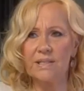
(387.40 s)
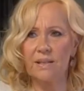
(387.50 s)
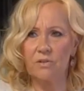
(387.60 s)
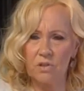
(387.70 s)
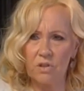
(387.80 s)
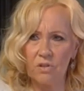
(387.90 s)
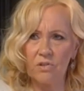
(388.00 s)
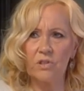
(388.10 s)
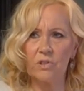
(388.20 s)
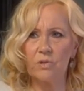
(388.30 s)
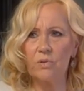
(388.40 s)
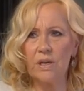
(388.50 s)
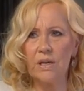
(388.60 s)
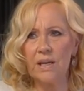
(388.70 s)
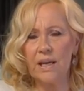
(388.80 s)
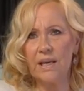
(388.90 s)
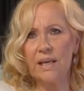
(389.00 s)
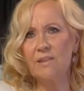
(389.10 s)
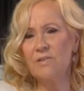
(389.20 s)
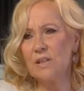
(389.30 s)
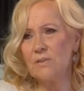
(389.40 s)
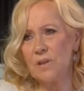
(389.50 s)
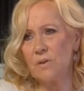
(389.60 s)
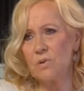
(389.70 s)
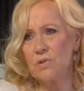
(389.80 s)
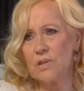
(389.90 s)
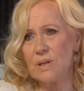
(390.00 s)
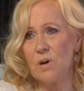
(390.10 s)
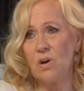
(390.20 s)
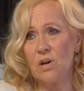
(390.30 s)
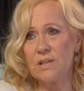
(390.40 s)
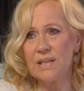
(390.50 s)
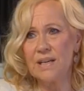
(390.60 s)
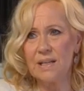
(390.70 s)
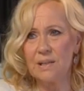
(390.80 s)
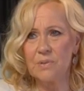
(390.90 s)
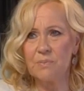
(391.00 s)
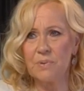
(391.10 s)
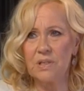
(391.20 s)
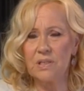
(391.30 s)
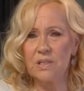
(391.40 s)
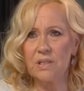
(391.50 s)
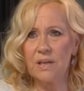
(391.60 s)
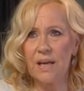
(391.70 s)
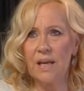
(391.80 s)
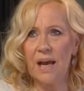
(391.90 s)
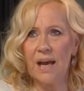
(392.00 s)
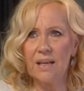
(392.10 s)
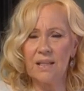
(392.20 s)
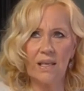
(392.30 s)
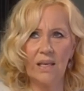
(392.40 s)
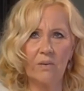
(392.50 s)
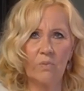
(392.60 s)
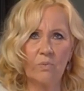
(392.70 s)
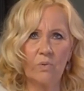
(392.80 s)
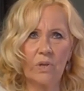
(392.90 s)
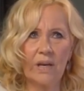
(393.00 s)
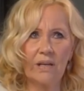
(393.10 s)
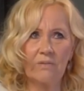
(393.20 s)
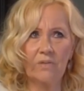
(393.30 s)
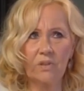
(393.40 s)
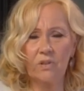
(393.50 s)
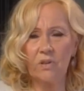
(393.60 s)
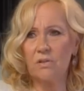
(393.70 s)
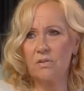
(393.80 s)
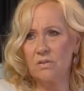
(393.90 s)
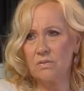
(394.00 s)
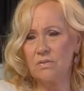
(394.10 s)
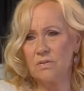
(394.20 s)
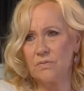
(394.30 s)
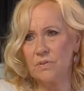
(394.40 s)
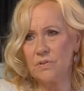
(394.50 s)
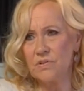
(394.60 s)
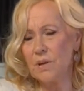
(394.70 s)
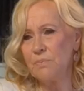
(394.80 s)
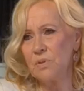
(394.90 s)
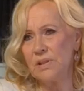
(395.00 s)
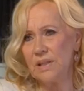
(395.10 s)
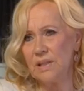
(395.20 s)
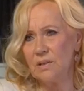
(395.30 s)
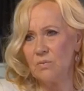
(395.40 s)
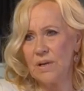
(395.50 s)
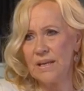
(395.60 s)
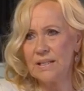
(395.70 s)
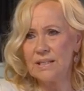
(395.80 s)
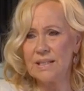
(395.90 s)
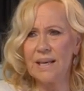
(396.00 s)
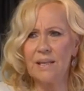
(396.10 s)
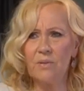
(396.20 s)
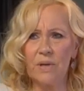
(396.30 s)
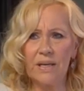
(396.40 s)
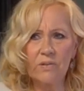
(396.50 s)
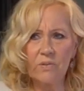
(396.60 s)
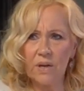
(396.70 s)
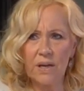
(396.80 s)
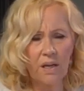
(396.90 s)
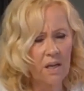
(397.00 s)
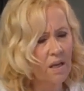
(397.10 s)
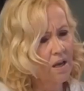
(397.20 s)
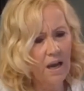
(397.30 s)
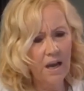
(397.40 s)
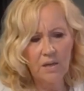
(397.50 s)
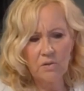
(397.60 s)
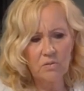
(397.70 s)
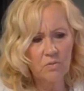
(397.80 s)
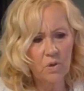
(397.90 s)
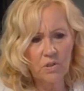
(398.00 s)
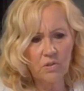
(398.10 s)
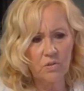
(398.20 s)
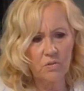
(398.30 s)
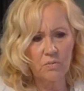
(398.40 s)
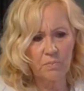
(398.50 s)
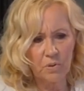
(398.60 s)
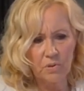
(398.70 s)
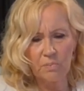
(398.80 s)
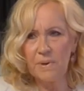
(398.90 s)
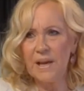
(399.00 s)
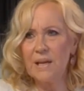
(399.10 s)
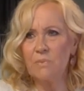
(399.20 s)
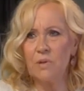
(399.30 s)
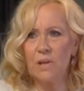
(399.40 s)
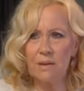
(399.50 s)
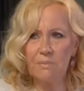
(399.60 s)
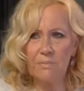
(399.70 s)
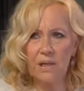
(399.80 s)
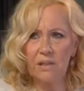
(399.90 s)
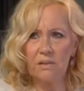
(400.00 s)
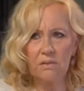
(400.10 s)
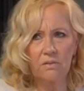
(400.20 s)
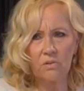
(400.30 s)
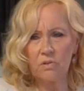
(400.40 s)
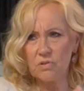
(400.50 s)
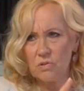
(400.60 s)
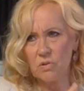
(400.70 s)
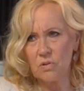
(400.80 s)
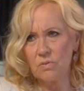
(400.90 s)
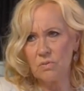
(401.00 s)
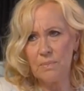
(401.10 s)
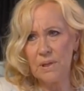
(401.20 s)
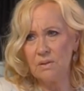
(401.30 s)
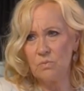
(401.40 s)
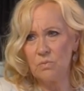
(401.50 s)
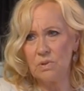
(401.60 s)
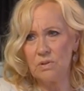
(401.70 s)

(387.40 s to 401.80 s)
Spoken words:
and to continue, even if there were some hard times. But I think we would have gone separately ways anyway. So I don't want to put the blame on ABBA. So I mean,